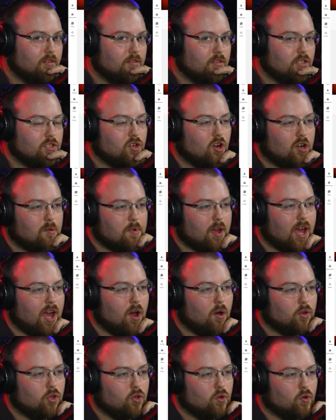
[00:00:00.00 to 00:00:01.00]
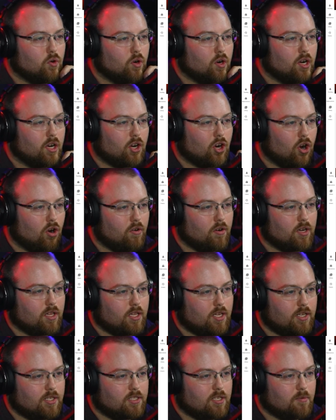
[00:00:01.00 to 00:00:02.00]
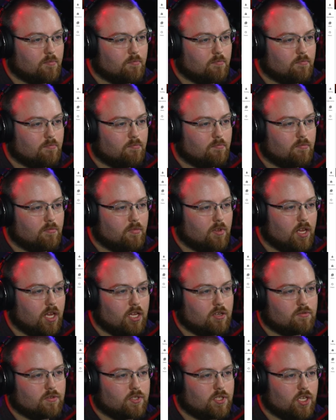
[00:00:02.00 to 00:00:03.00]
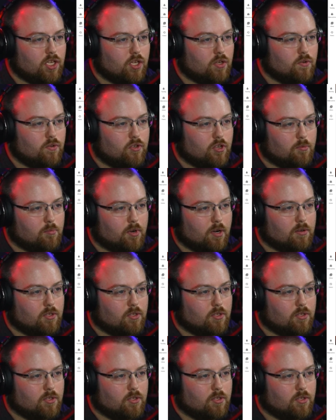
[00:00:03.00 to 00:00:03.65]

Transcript: Then talk about how you're currently some interesting YouTuber.